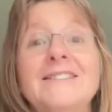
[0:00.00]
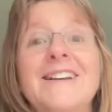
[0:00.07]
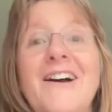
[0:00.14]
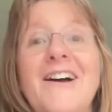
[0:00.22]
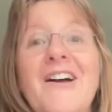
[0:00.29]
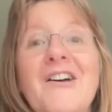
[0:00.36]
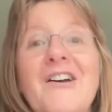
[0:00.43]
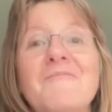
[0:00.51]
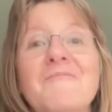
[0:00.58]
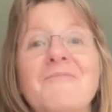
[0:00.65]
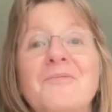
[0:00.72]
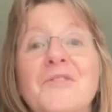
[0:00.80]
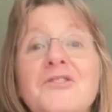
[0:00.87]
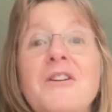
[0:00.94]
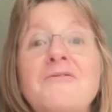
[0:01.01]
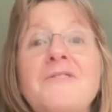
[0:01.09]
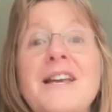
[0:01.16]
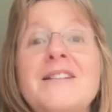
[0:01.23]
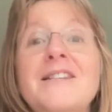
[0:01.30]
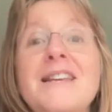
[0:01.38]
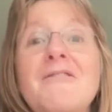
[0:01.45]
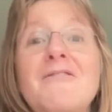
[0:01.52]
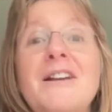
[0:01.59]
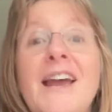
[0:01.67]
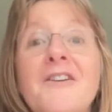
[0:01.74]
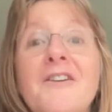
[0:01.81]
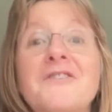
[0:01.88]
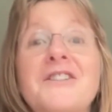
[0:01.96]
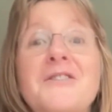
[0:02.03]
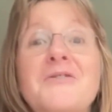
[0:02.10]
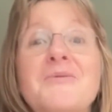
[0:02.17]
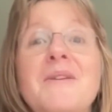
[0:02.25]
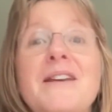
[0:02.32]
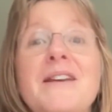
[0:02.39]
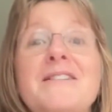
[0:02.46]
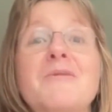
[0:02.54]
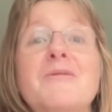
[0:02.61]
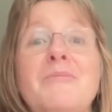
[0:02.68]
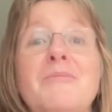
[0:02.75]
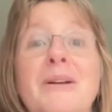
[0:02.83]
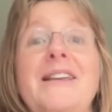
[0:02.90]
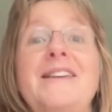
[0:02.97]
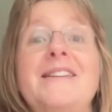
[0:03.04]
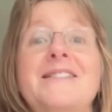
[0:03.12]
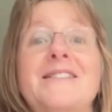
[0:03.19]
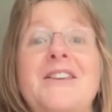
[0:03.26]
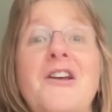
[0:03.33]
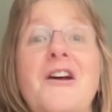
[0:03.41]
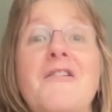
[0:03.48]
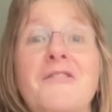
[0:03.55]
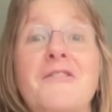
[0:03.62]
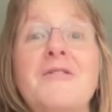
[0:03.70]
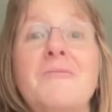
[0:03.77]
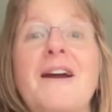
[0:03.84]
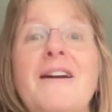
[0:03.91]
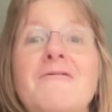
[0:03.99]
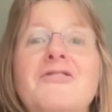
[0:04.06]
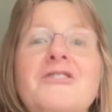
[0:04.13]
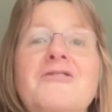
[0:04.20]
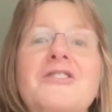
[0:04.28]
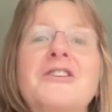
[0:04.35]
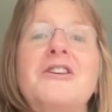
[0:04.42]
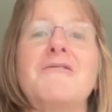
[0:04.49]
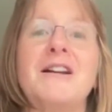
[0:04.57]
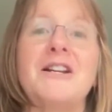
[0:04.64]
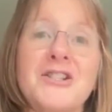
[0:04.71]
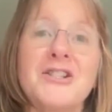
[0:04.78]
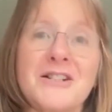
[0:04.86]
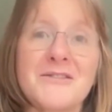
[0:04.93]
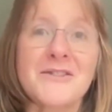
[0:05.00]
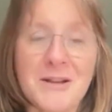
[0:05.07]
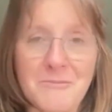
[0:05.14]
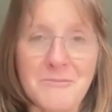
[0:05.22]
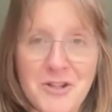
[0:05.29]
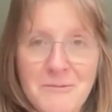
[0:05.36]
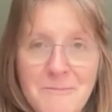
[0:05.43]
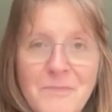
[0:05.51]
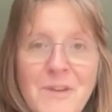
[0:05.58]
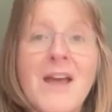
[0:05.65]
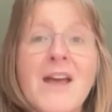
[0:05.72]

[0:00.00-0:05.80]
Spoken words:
you don't necessarily have to use meters, but please, think about reducing your energy consumption.